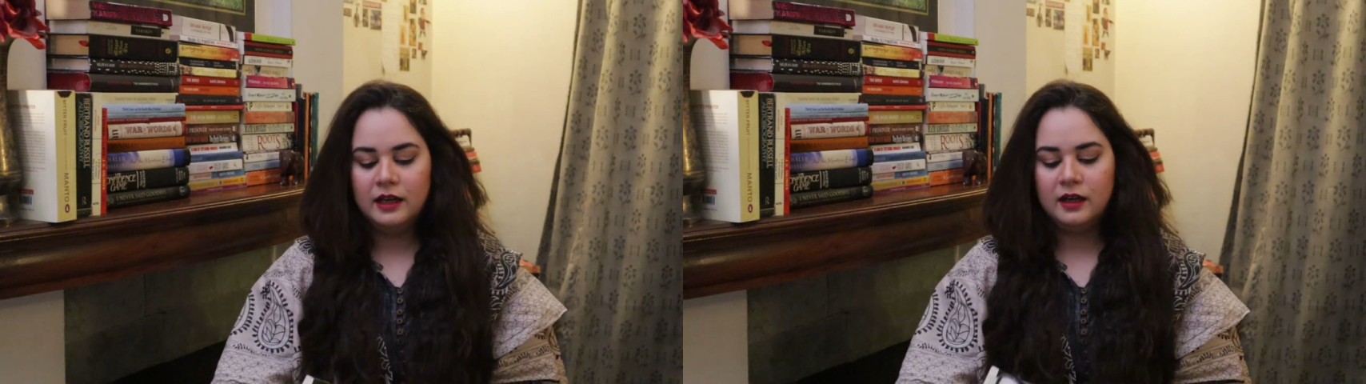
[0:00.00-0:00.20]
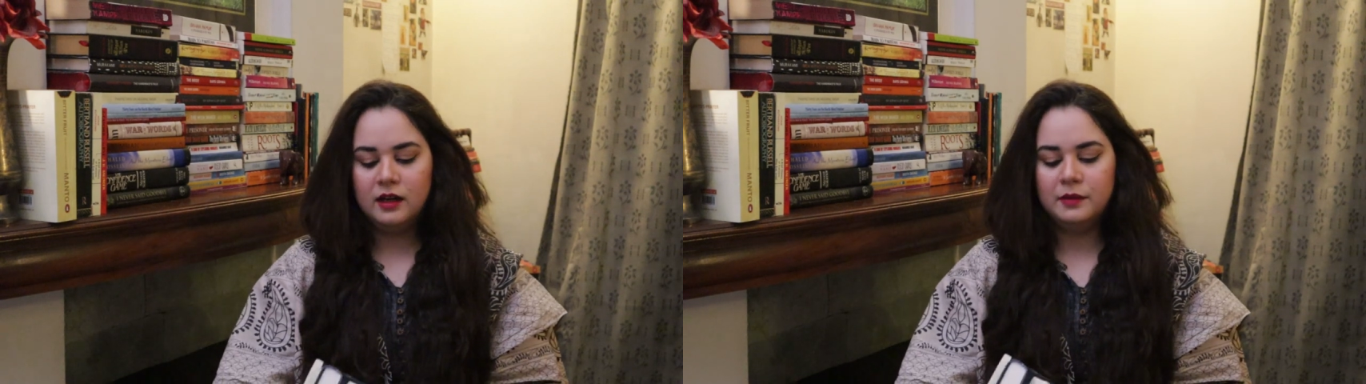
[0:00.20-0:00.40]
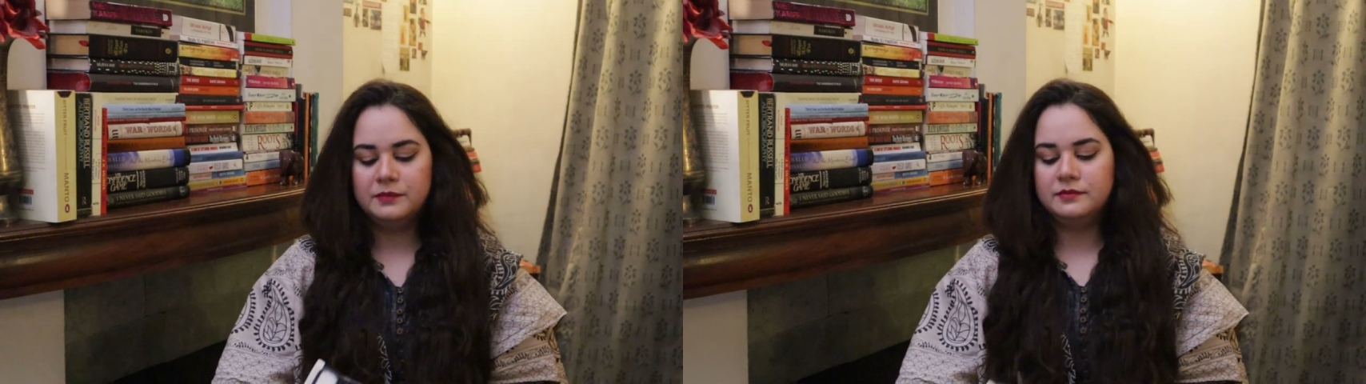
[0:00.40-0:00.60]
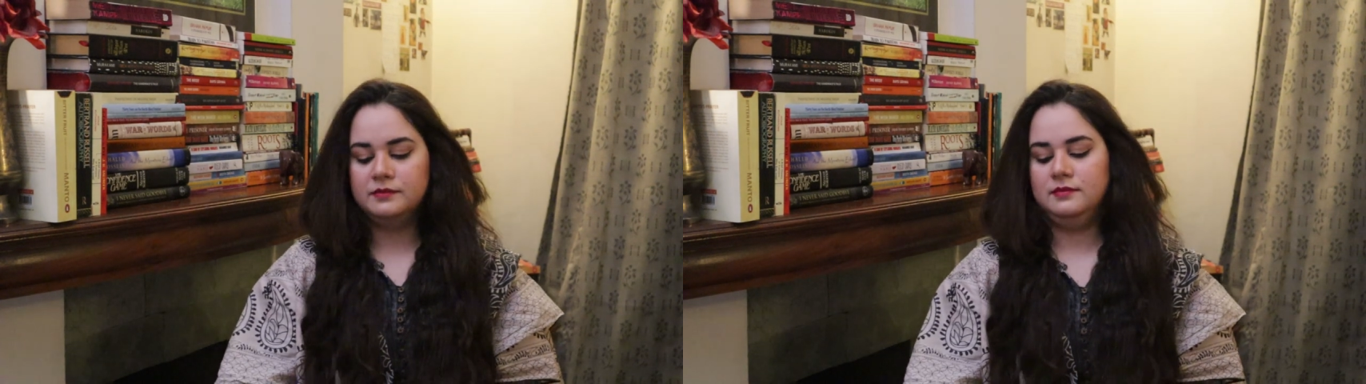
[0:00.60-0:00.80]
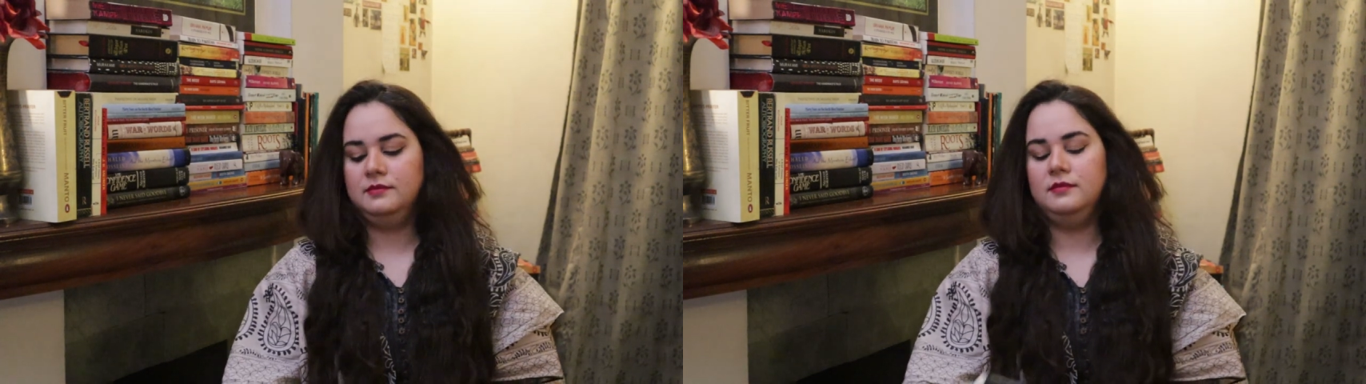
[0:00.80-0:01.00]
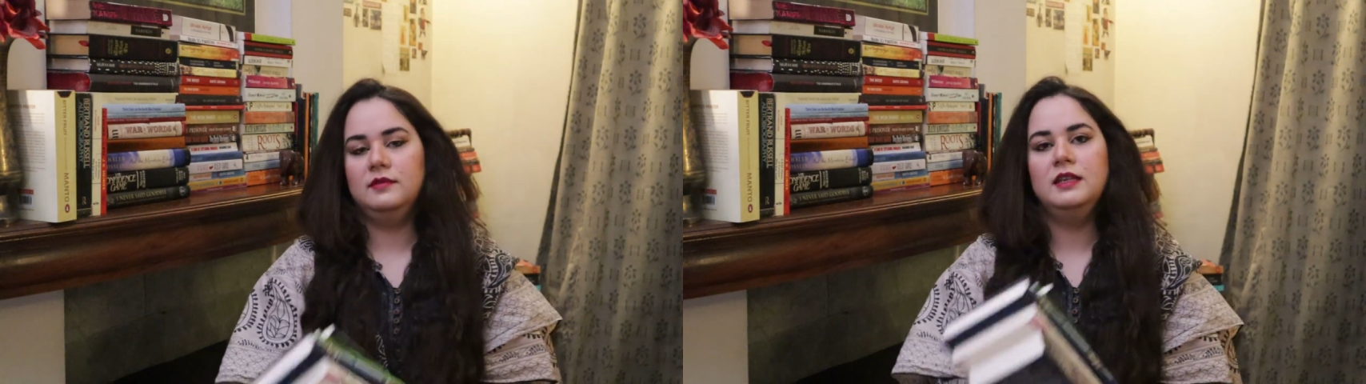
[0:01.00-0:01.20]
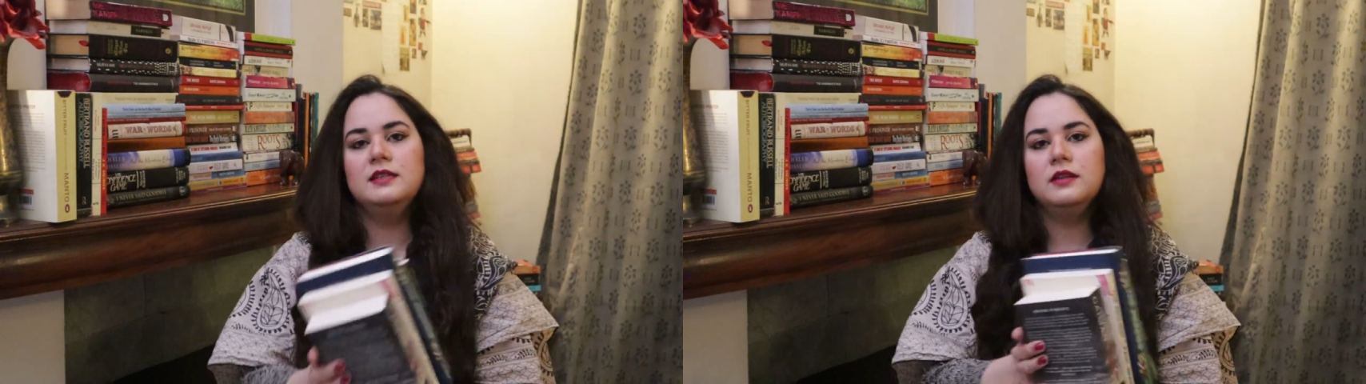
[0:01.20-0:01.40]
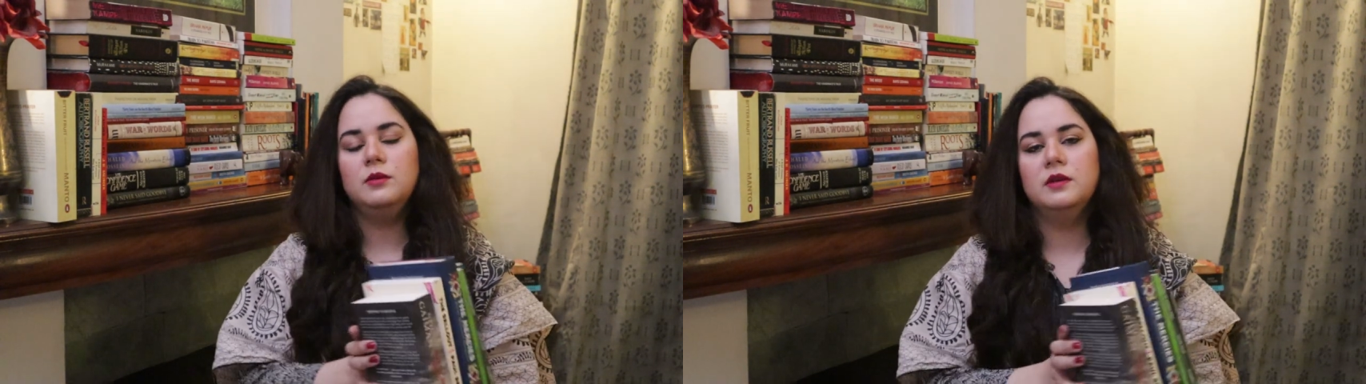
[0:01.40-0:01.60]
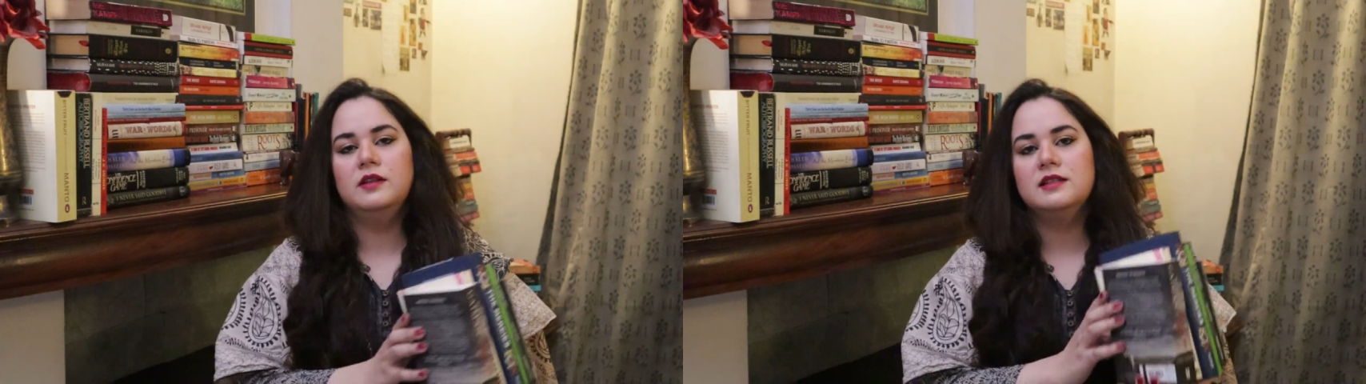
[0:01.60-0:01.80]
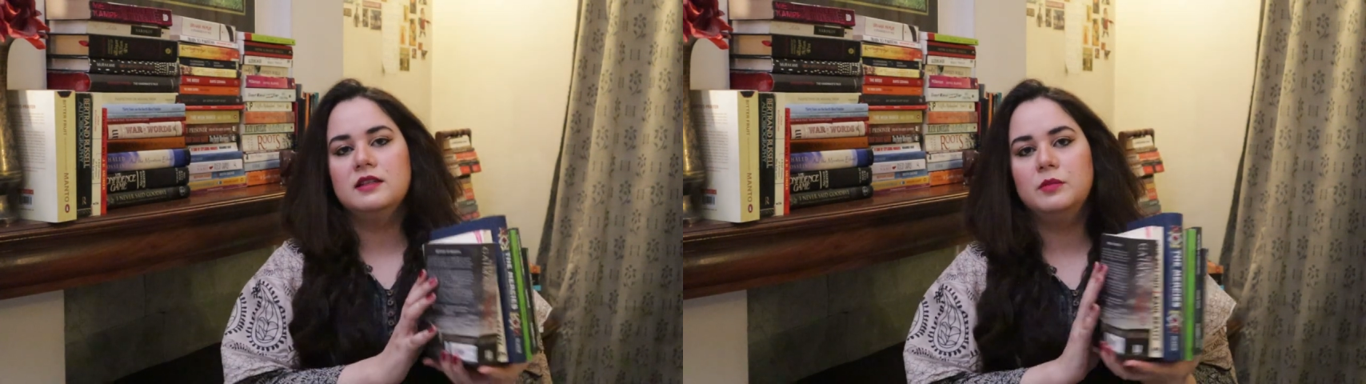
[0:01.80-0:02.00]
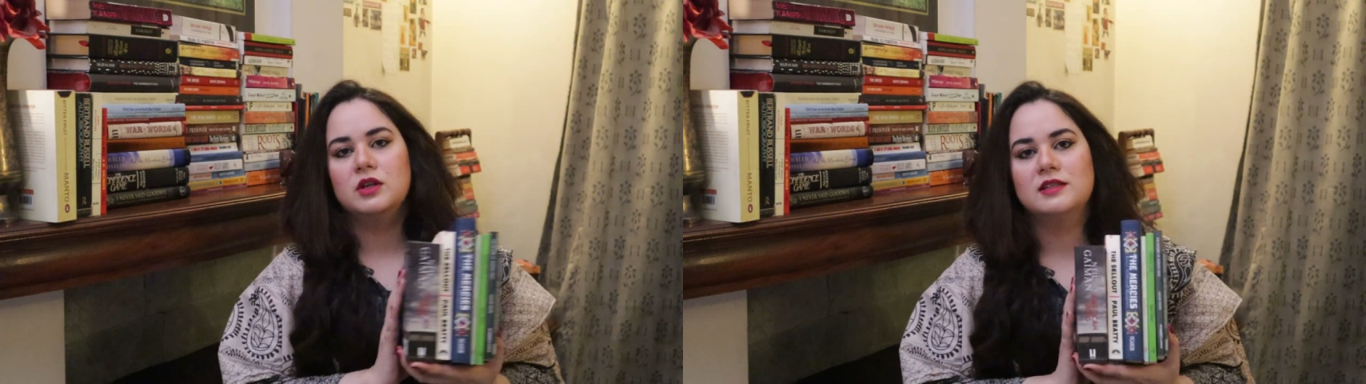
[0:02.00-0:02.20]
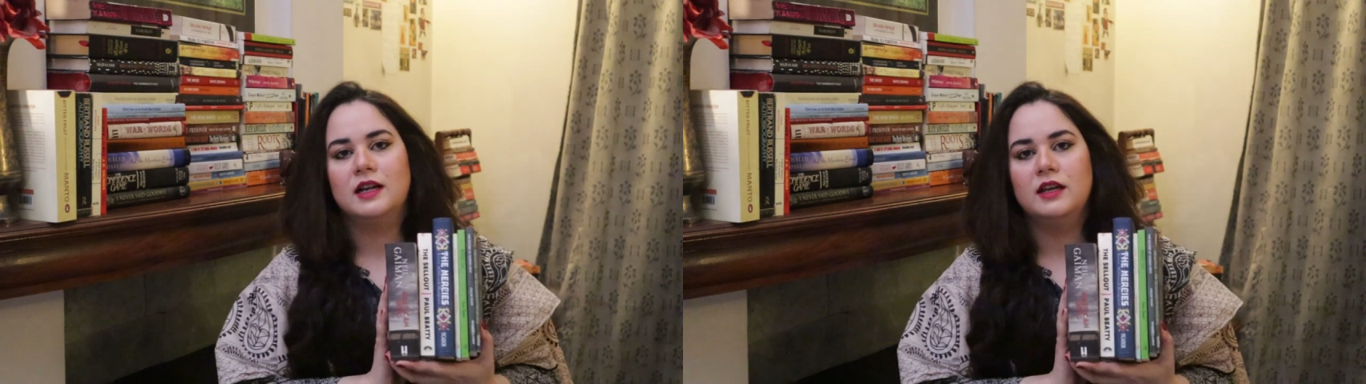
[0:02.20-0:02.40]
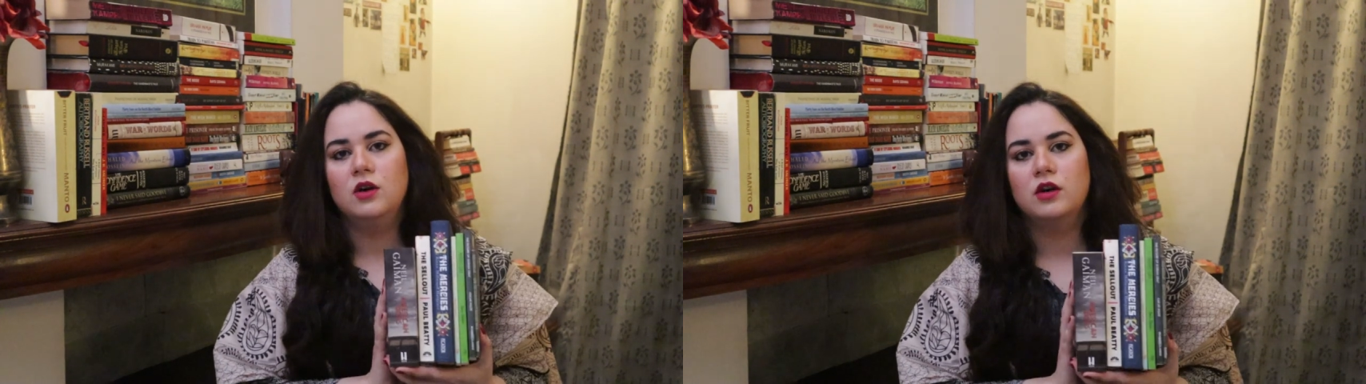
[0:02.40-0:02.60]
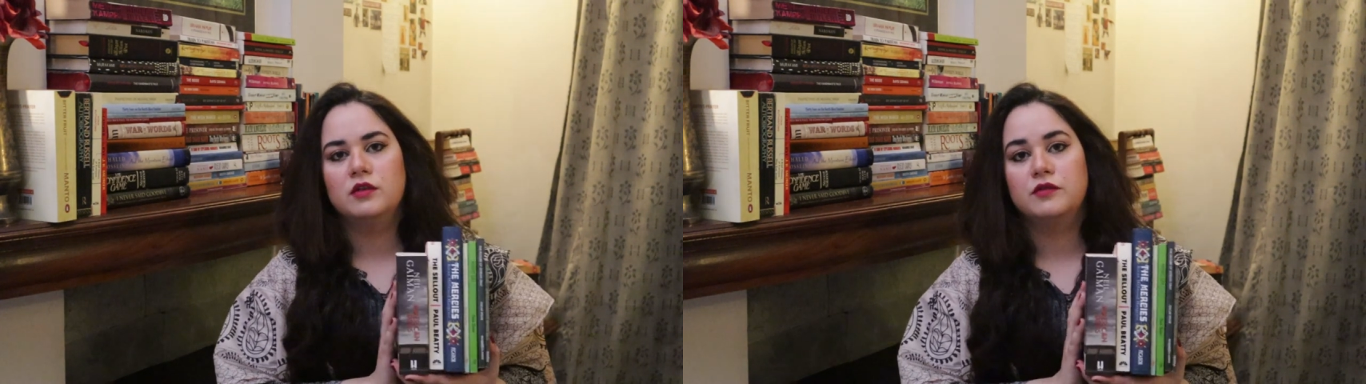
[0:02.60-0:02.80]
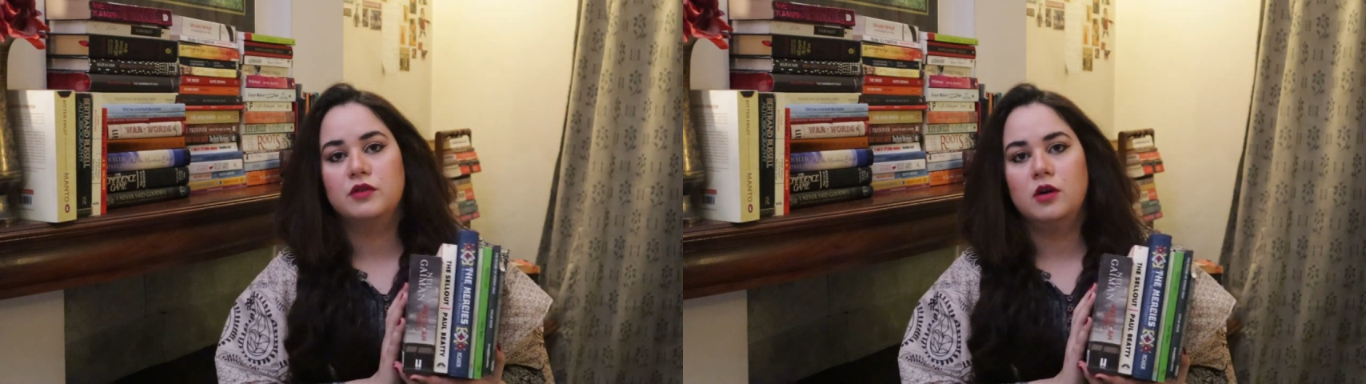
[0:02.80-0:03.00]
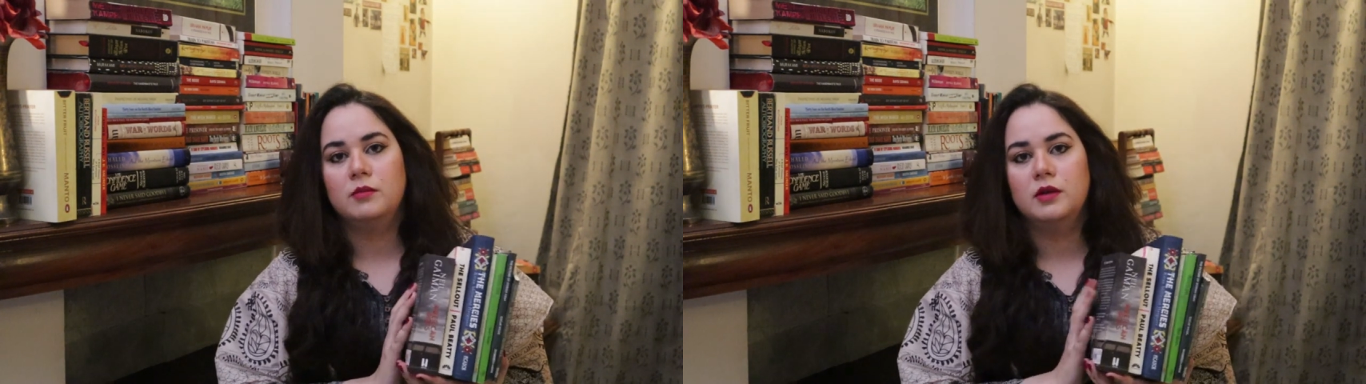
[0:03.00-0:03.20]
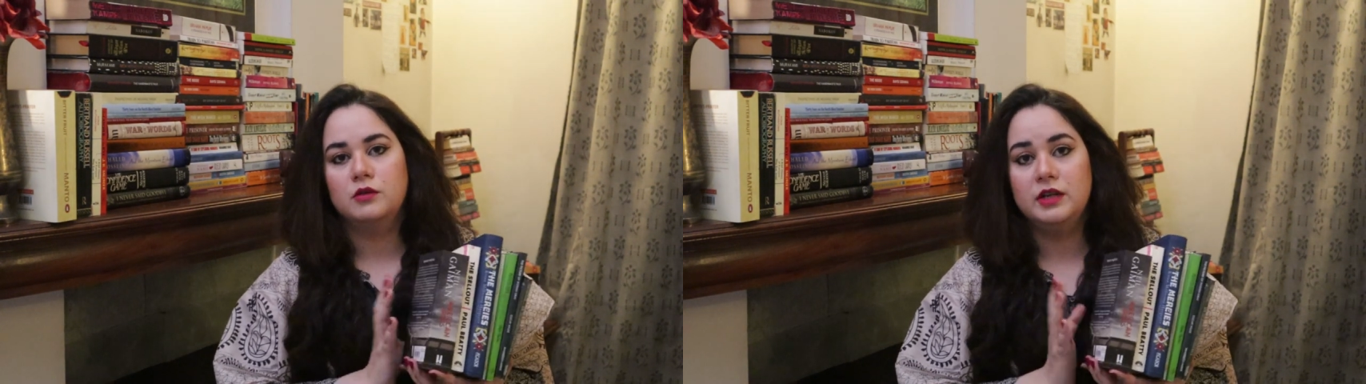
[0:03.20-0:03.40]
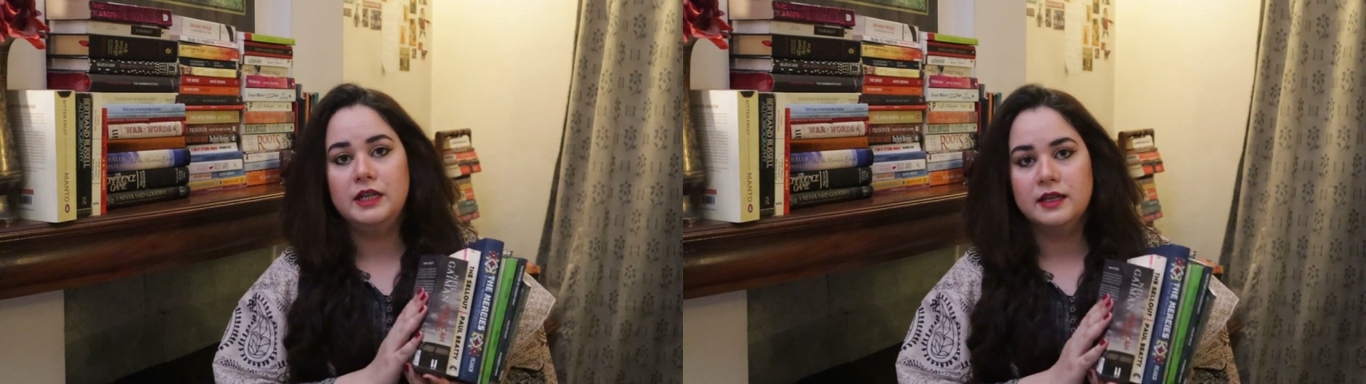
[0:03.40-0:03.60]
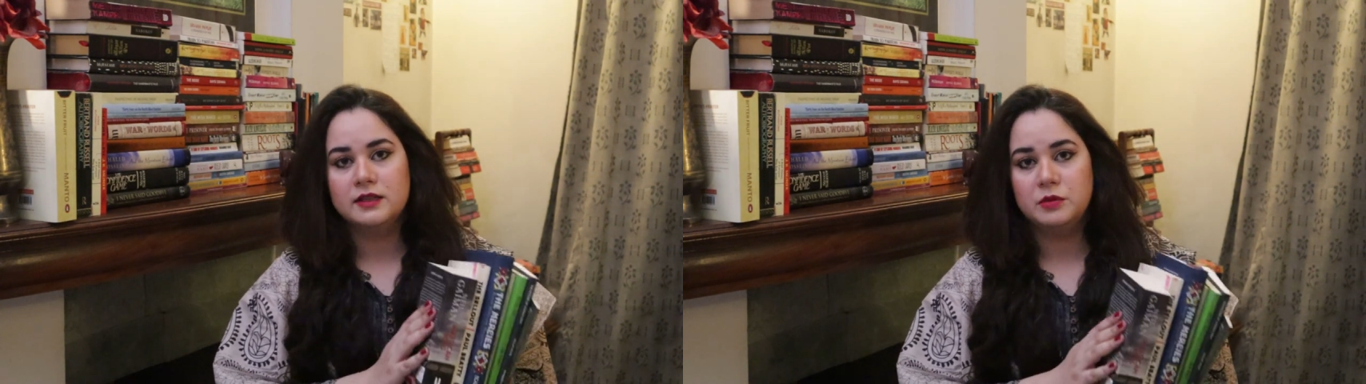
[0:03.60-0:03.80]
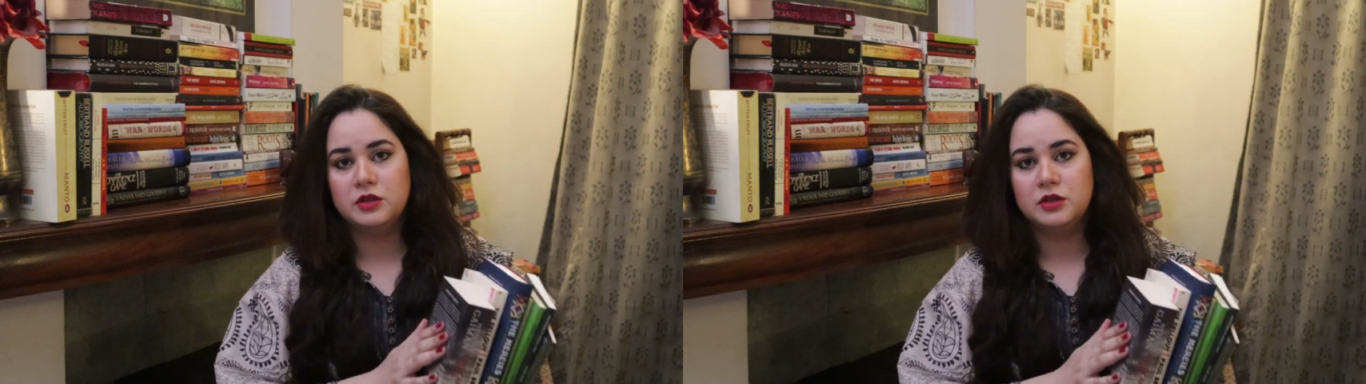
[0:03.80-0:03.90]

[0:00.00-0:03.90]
Um, these are the these are the books that I got from Readings,